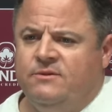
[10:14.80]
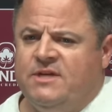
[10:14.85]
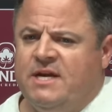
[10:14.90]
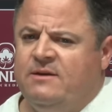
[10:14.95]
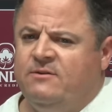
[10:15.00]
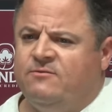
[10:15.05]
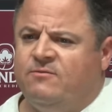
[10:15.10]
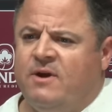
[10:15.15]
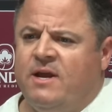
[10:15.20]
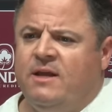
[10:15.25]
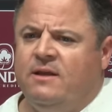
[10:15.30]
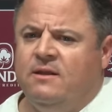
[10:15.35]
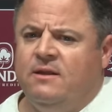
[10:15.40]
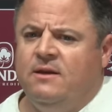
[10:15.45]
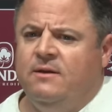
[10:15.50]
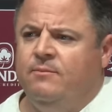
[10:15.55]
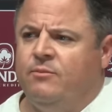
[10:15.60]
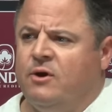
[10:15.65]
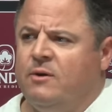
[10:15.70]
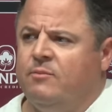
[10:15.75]
James
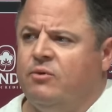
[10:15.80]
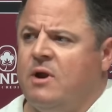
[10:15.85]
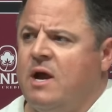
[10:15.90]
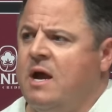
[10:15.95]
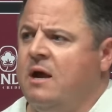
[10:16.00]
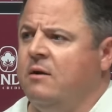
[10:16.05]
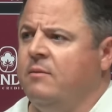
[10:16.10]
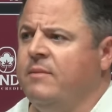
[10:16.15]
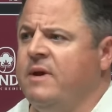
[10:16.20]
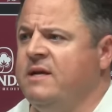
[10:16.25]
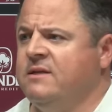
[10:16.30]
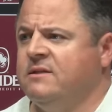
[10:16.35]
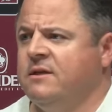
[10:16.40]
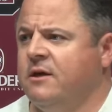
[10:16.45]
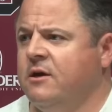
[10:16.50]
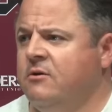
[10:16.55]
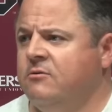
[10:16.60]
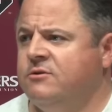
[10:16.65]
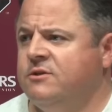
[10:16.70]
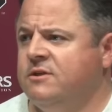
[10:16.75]
Franklin and Brent Pry are
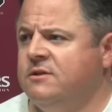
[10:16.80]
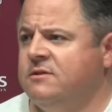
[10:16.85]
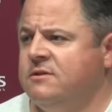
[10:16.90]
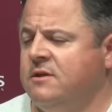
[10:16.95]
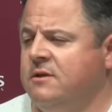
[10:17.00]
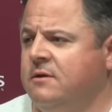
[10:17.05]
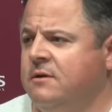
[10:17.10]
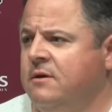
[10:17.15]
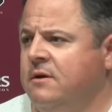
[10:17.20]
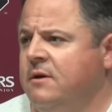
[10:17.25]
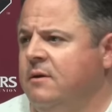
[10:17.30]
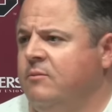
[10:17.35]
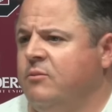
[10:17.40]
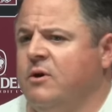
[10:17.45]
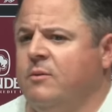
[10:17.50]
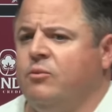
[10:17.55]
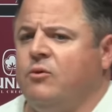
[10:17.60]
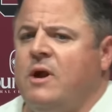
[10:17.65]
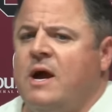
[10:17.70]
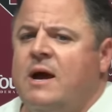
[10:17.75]
amazing coaches. And
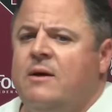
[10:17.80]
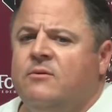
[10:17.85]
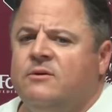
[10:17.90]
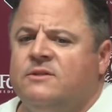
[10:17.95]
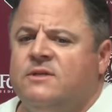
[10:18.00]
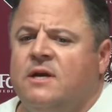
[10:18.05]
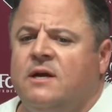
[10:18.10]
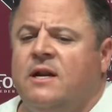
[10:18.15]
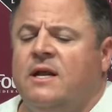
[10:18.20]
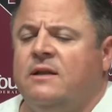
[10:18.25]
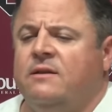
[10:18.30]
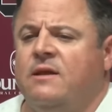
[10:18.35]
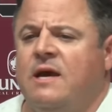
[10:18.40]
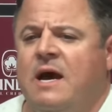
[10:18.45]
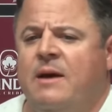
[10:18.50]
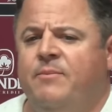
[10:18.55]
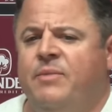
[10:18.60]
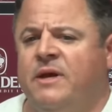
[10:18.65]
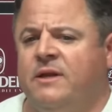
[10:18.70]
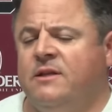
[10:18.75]
Brent Pry was there, and
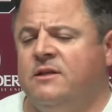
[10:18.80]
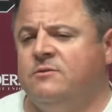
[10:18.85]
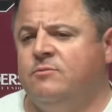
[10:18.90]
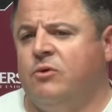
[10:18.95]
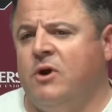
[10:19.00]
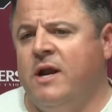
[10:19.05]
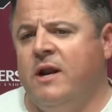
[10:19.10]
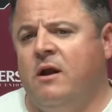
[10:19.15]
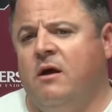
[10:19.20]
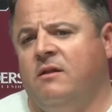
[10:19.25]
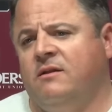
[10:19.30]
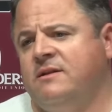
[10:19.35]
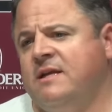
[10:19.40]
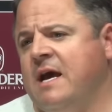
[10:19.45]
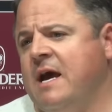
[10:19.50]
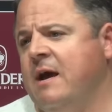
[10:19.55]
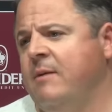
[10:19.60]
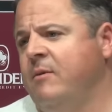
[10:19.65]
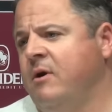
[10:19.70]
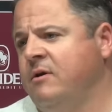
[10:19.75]
I picked his brain all the
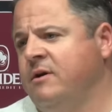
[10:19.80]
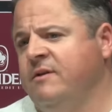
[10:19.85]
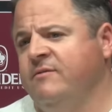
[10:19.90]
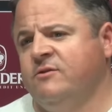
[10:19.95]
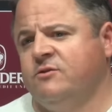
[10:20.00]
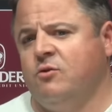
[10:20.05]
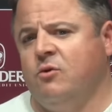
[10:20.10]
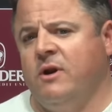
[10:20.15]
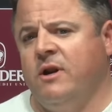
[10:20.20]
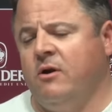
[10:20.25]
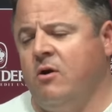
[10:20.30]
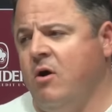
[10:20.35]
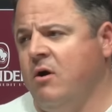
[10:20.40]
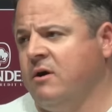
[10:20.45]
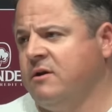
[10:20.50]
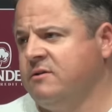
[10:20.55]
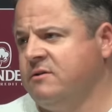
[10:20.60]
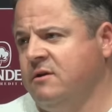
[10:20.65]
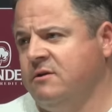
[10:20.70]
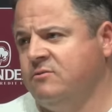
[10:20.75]
time. Our defense coordinator at
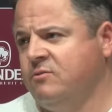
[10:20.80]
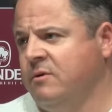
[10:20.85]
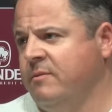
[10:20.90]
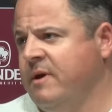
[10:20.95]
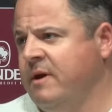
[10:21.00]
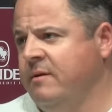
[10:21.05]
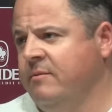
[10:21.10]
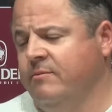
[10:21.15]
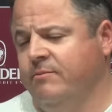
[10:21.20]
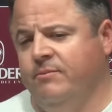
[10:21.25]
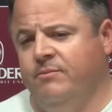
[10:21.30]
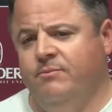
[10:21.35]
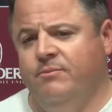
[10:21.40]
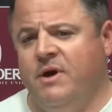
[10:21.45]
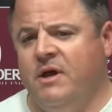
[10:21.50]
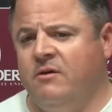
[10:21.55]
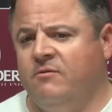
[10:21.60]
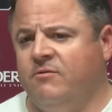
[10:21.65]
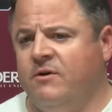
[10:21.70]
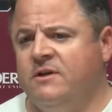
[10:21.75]
Arkansas is one of my
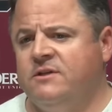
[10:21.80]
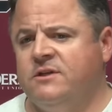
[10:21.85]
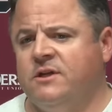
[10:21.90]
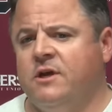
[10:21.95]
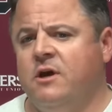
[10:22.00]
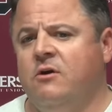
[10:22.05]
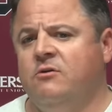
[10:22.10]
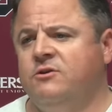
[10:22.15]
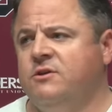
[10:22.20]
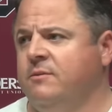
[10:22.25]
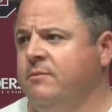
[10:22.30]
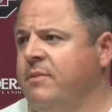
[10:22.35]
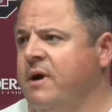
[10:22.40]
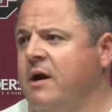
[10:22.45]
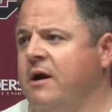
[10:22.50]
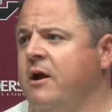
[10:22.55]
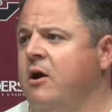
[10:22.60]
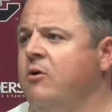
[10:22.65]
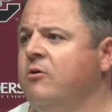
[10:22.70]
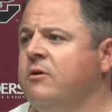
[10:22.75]
better friends at coaching,
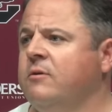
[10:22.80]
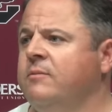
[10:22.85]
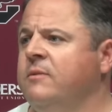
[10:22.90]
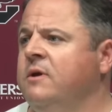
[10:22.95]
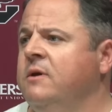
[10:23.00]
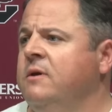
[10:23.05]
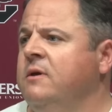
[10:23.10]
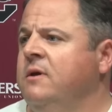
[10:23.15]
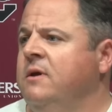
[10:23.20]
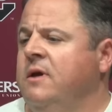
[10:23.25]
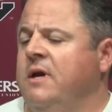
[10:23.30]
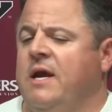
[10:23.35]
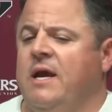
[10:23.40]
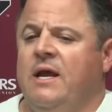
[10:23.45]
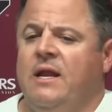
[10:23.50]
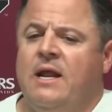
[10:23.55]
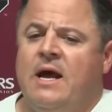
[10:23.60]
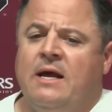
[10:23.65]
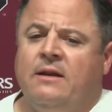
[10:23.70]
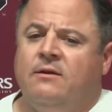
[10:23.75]
Barry Odom.
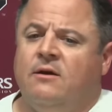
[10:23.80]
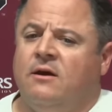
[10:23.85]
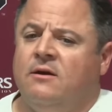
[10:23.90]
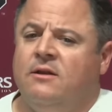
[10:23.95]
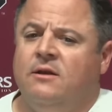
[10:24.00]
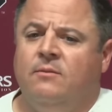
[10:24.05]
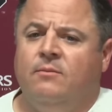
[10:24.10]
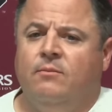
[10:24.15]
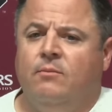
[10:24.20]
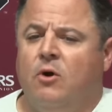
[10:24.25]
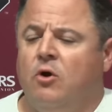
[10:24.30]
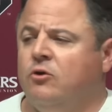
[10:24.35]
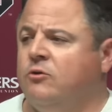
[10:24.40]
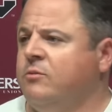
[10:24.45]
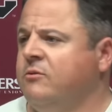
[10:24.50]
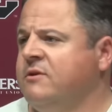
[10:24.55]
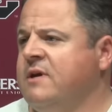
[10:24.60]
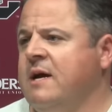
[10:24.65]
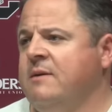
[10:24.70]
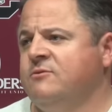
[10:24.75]
And I talked to him
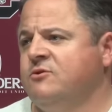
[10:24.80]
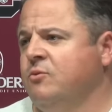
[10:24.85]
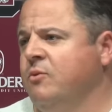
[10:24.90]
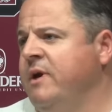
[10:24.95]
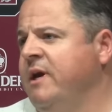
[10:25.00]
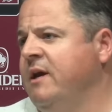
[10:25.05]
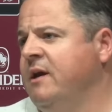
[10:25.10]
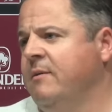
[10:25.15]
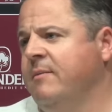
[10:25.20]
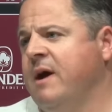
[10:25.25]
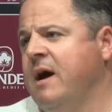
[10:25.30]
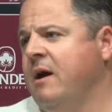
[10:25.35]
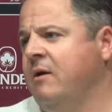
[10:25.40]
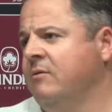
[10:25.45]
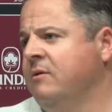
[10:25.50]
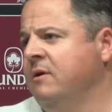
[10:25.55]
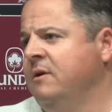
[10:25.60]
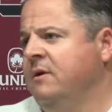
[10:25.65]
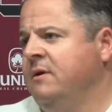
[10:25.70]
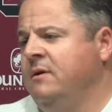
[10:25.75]
multiple times a week
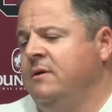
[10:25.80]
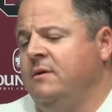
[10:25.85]
about